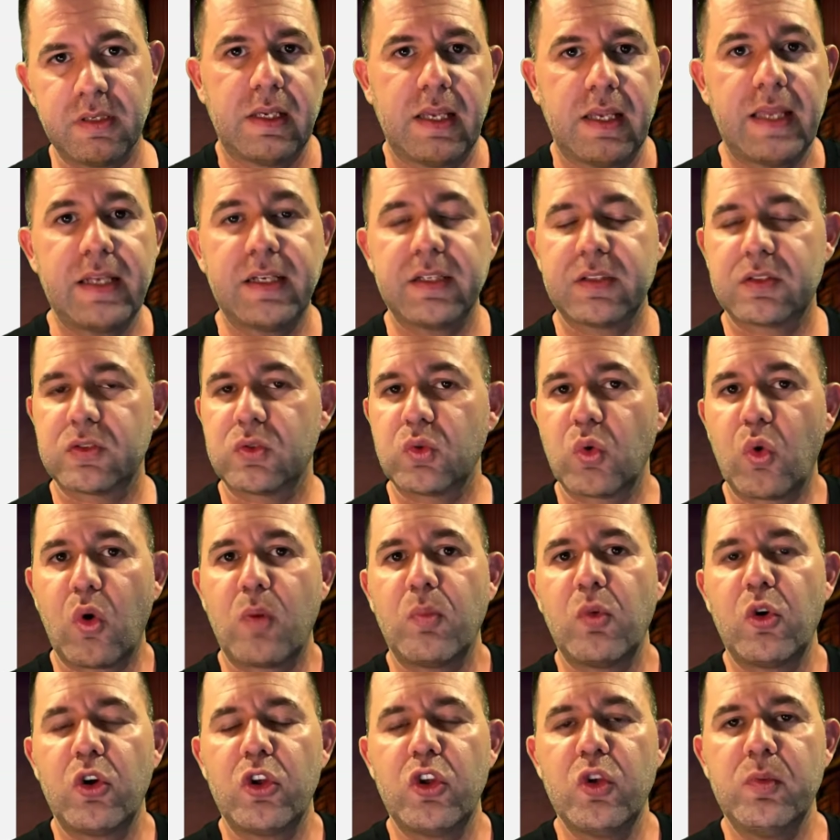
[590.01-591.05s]
And it's
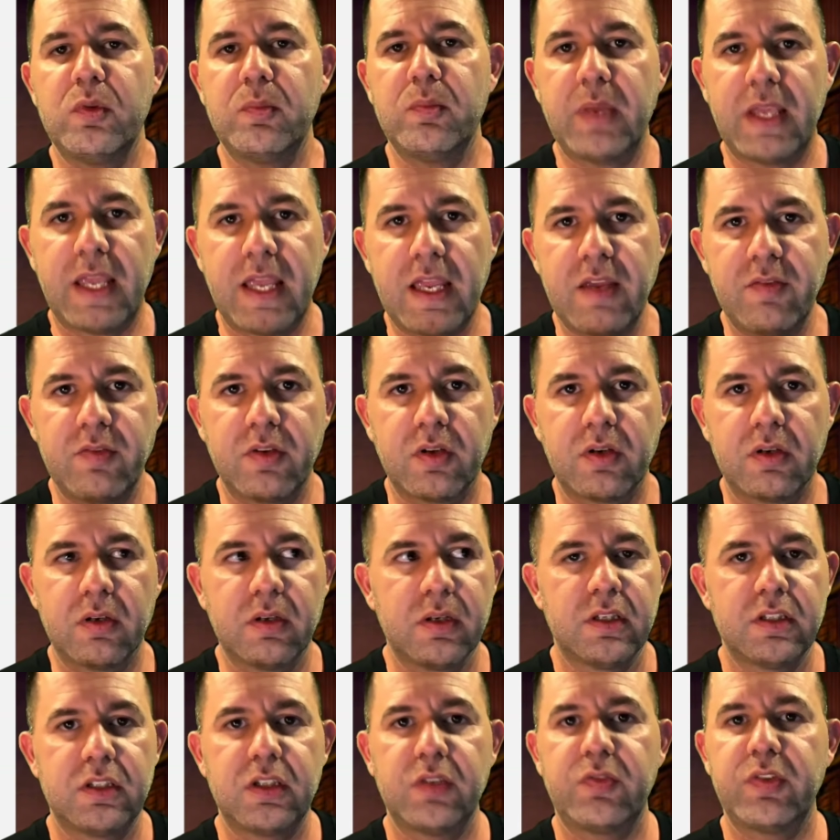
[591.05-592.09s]
normal human behavior
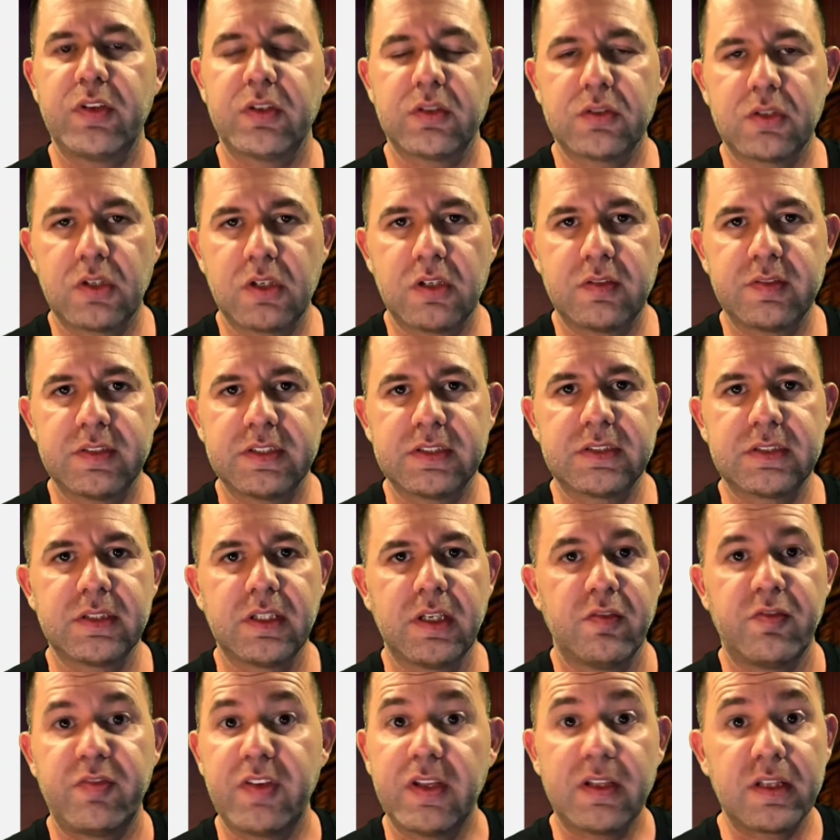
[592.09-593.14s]
to feel nervous,
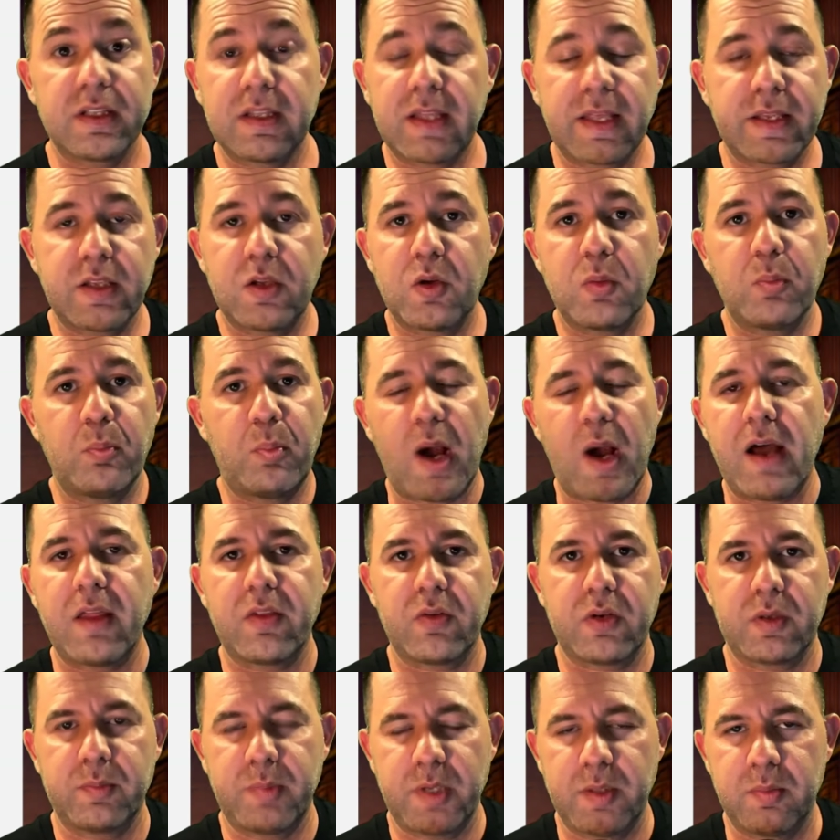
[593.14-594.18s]
feeling like you're
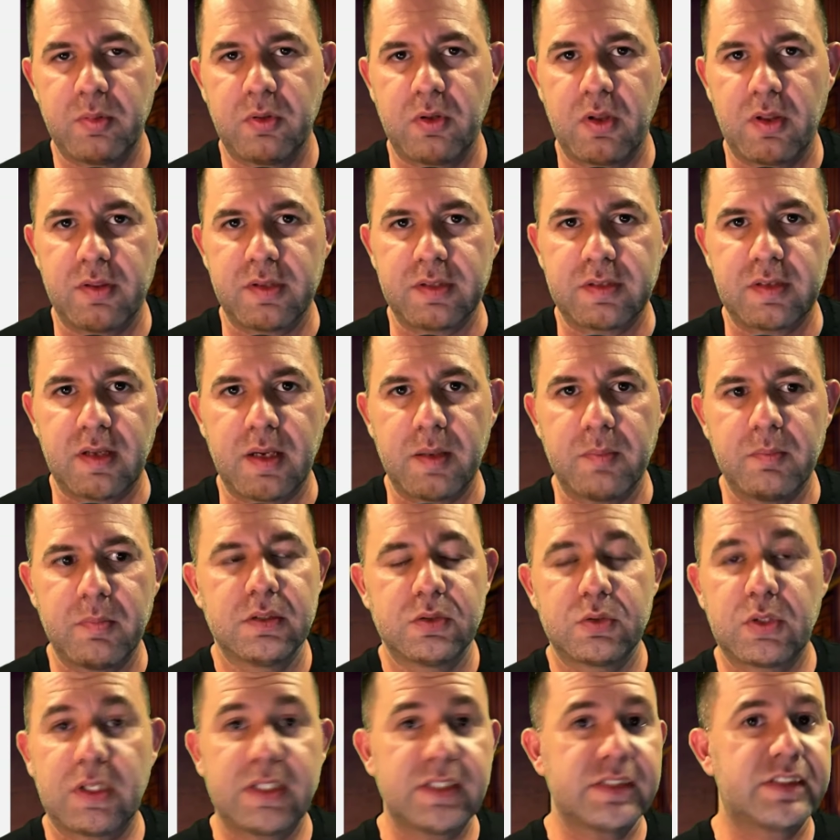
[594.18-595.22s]
bothering people all the time,
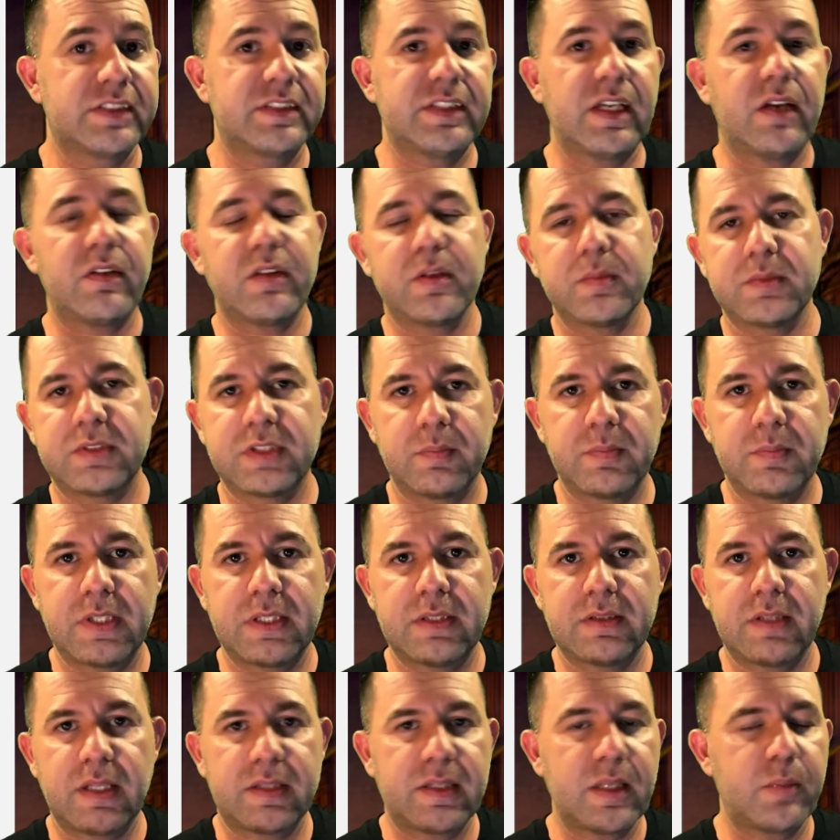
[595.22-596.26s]
trying to sell them something
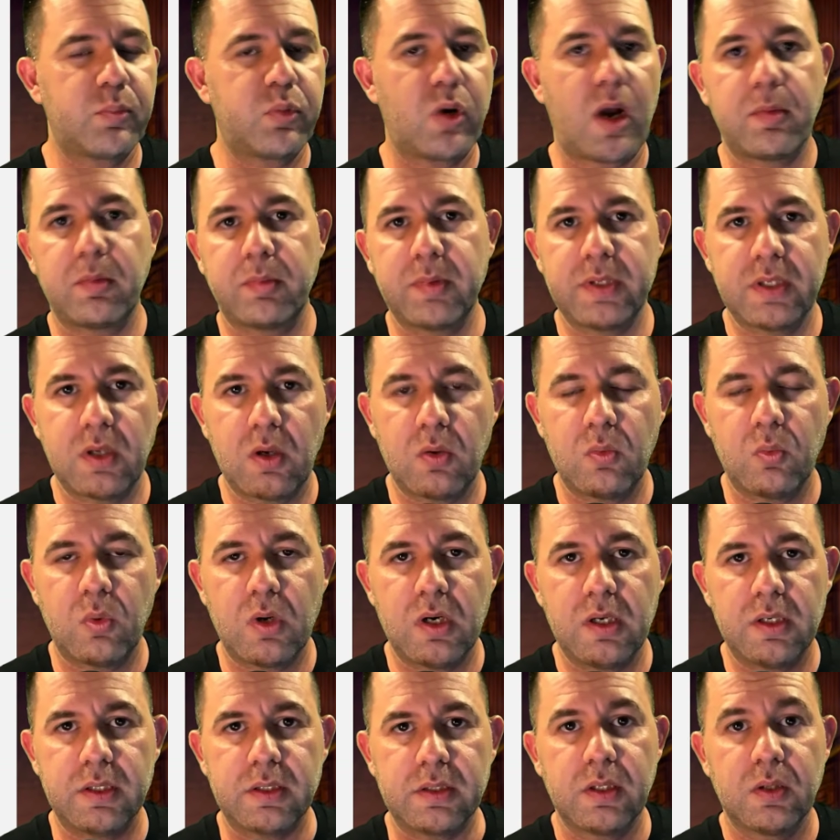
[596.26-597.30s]
that they probably don't
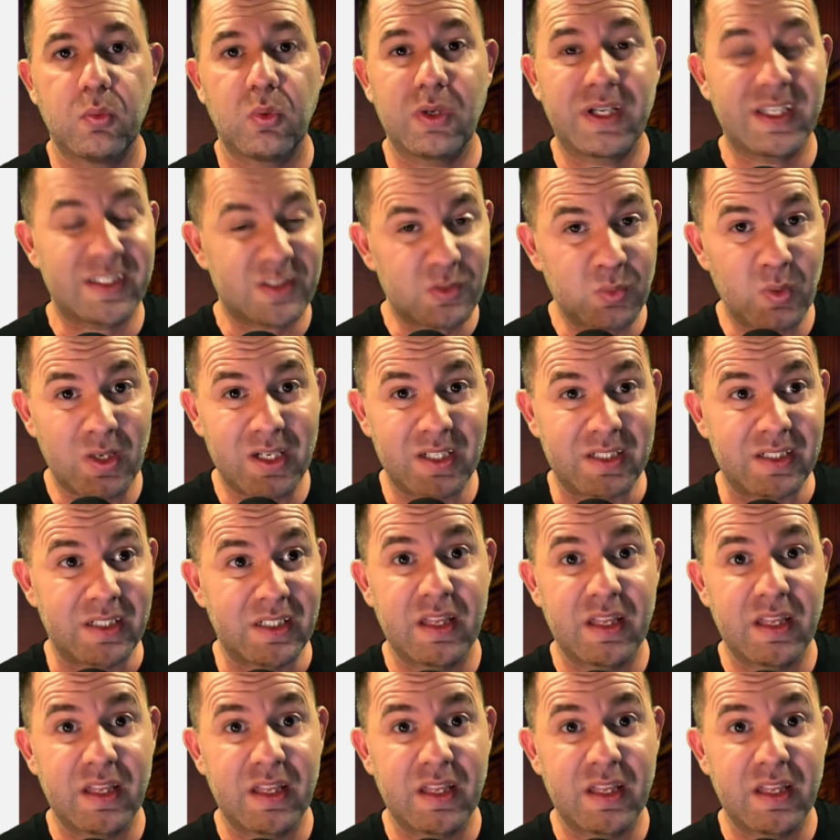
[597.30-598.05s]
want. Well, guess what?